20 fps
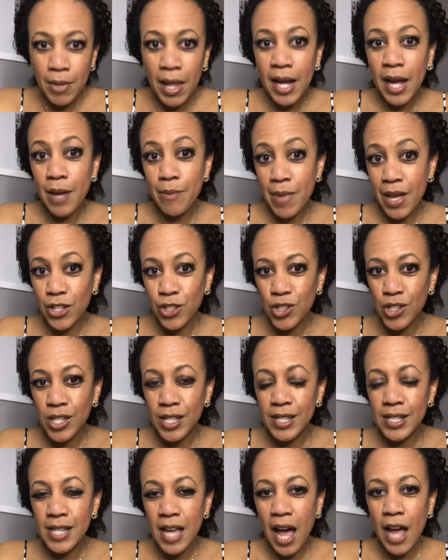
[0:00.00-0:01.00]
Like I
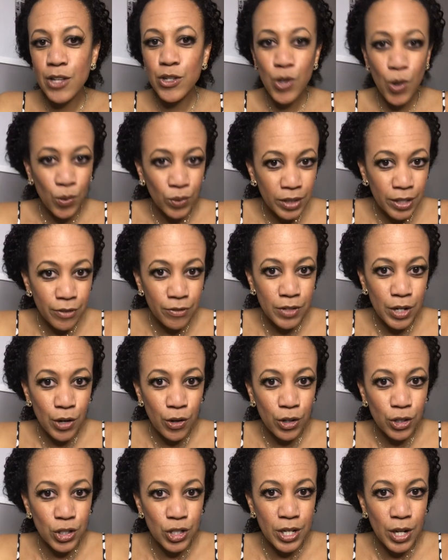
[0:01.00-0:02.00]
mentioned, I don't live
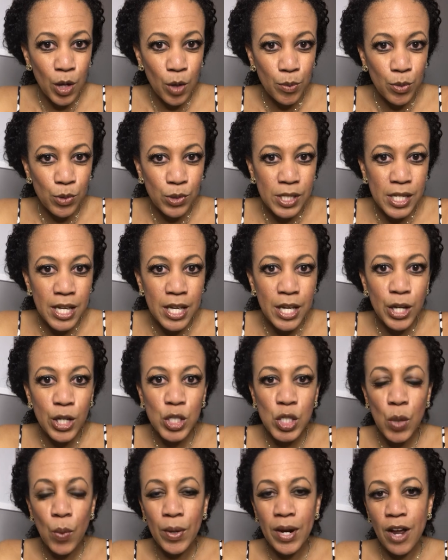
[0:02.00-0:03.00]
near a Chanel boutique,
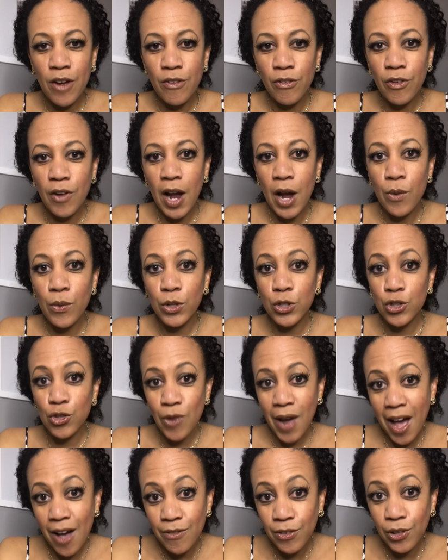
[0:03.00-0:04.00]
so whenever I would
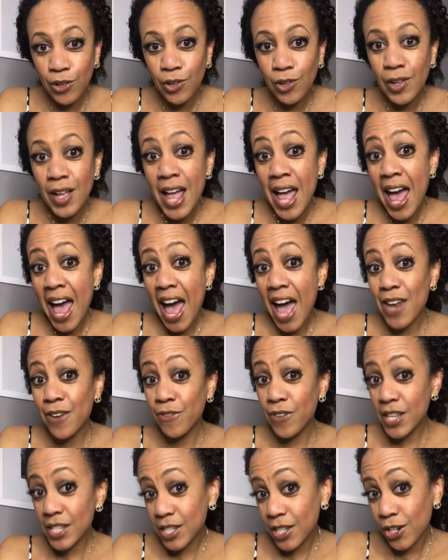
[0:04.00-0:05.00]
travel and
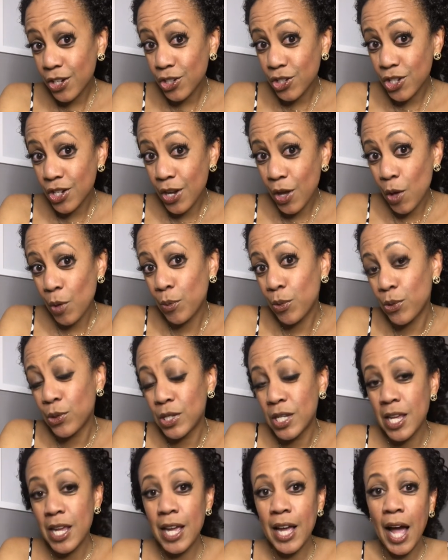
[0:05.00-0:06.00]
visit a Chanel
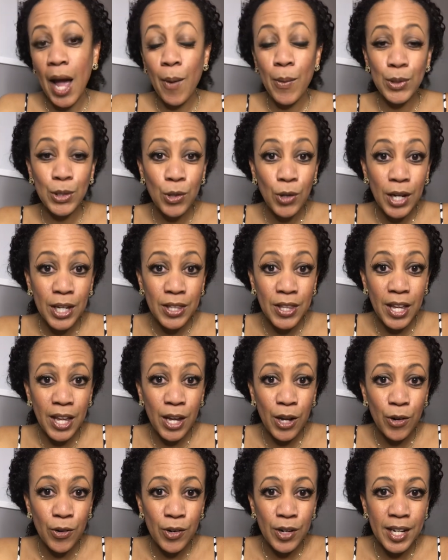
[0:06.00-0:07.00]
boutique, I would look at the
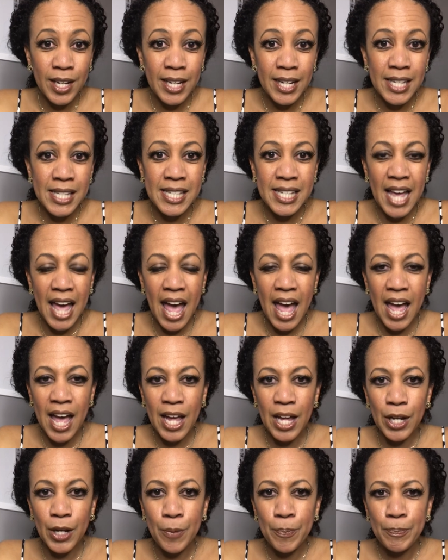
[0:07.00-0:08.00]
earrings,
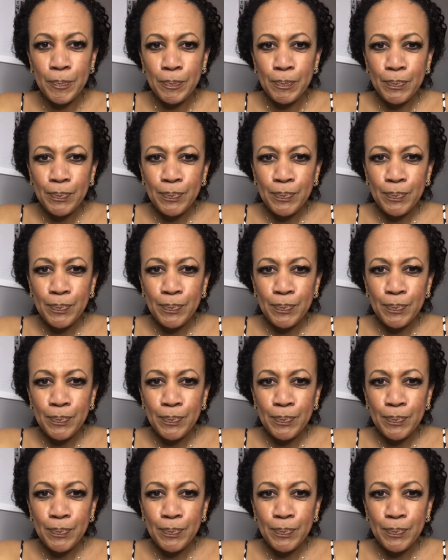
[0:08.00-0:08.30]
and